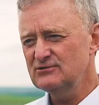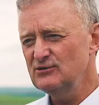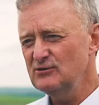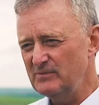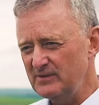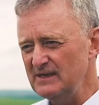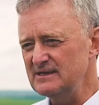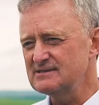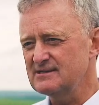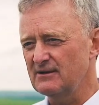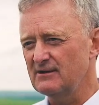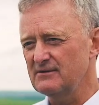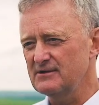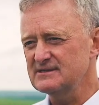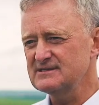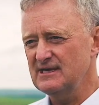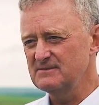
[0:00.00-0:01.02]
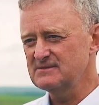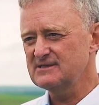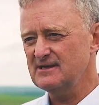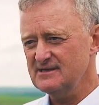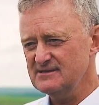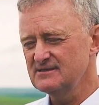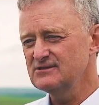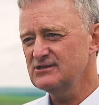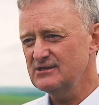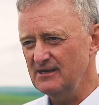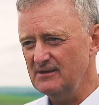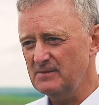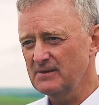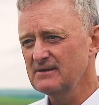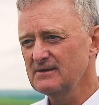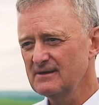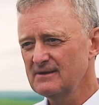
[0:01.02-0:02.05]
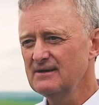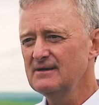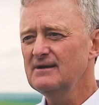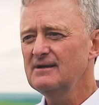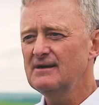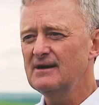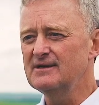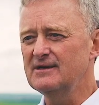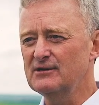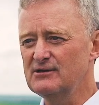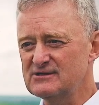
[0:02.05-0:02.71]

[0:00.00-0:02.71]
two breeds that are the same size and shape, and you're